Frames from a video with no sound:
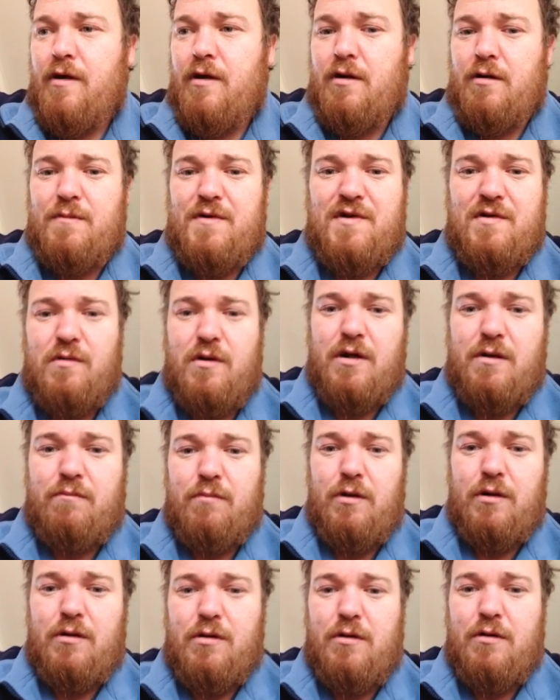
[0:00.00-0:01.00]
I'm still going to
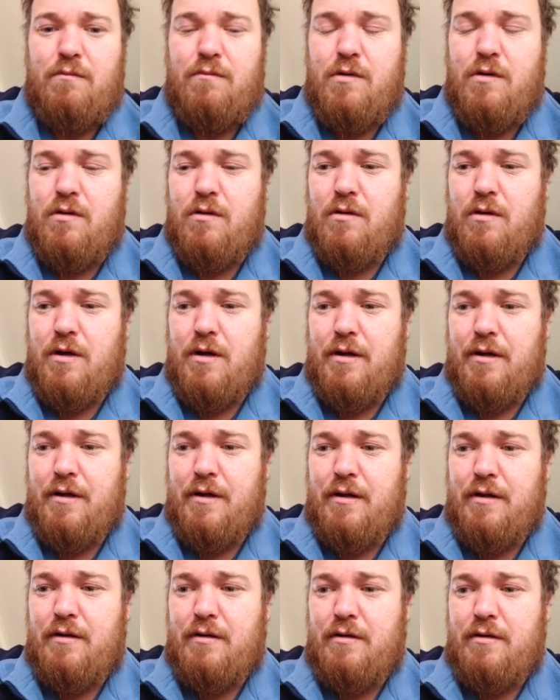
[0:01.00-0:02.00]
upload
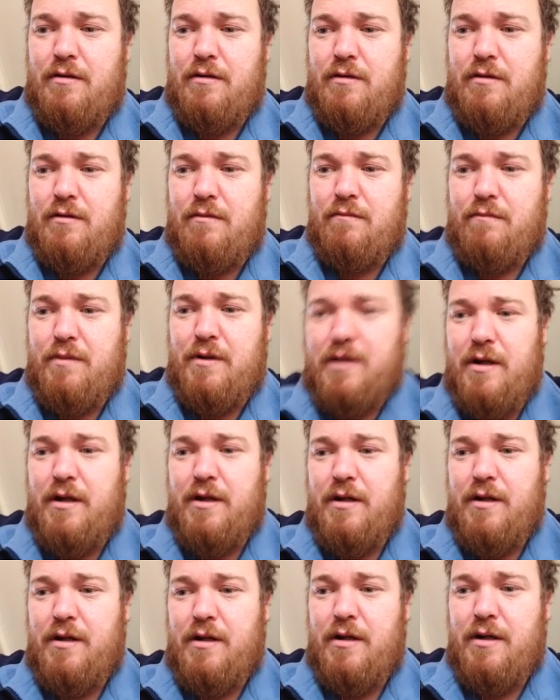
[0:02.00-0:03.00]
my
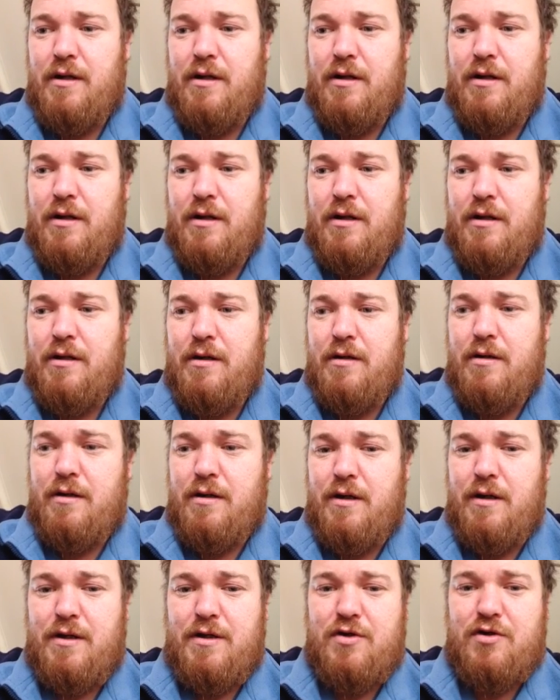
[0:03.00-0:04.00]
Panhead
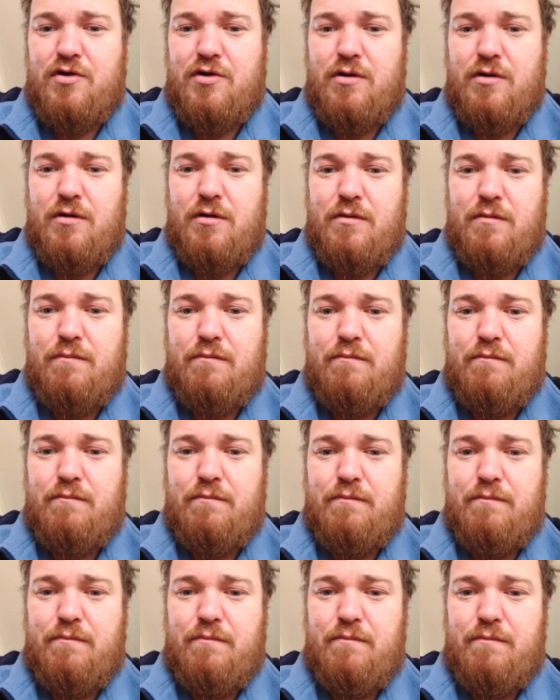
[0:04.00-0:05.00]
Extra
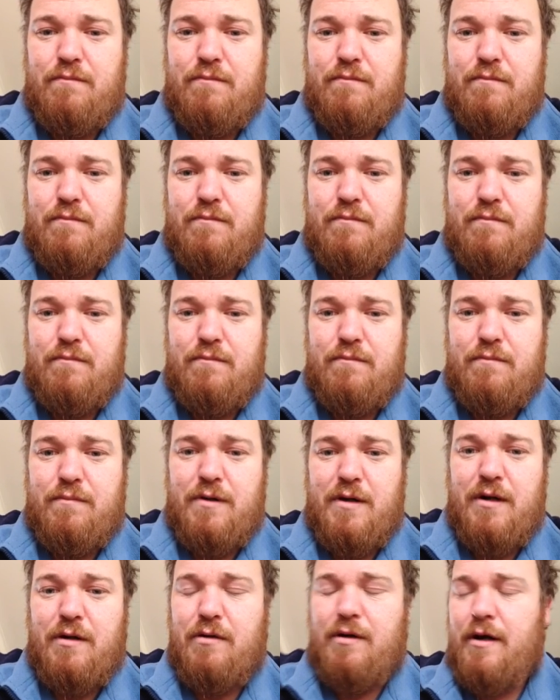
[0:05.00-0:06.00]

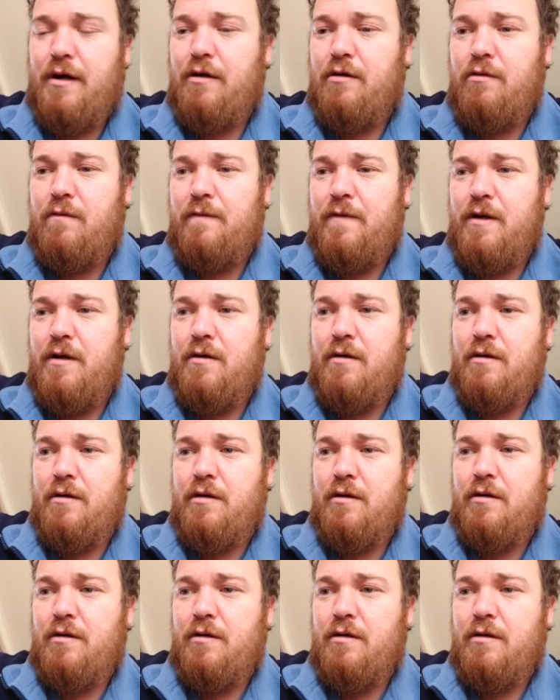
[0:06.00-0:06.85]
Power Ale video.